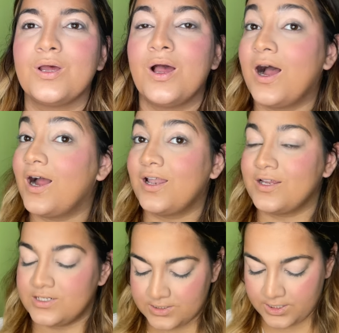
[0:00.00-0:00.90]

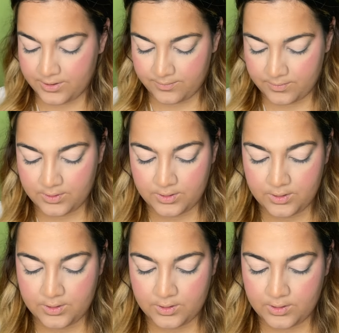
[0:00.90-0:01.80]
Highlighter time.
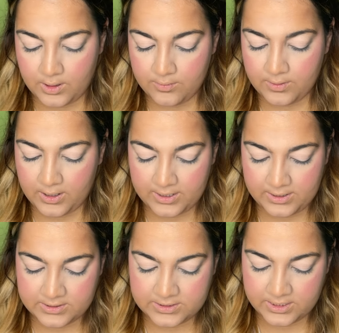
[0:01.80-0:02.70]
Now the
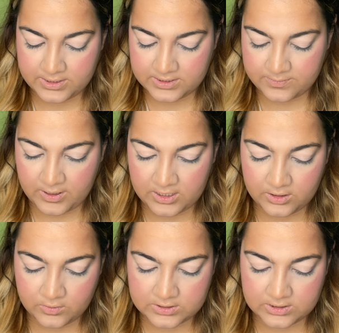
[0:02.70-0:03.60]
highlighter in this palette
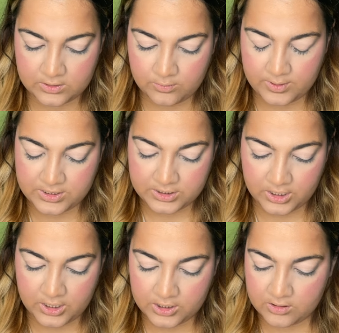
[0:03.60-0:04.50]
looks a little bit
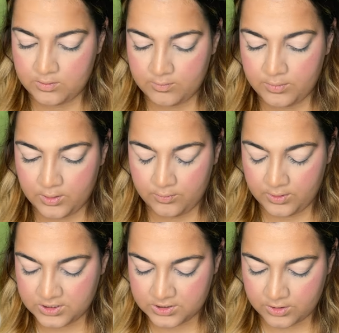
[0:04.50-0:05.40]
dark, but we're
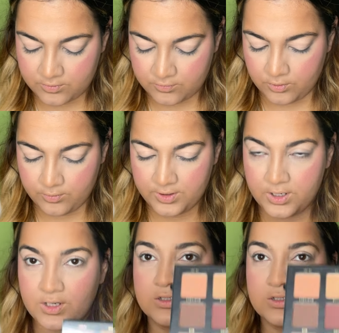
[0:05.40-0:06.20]
just gonna roll with it.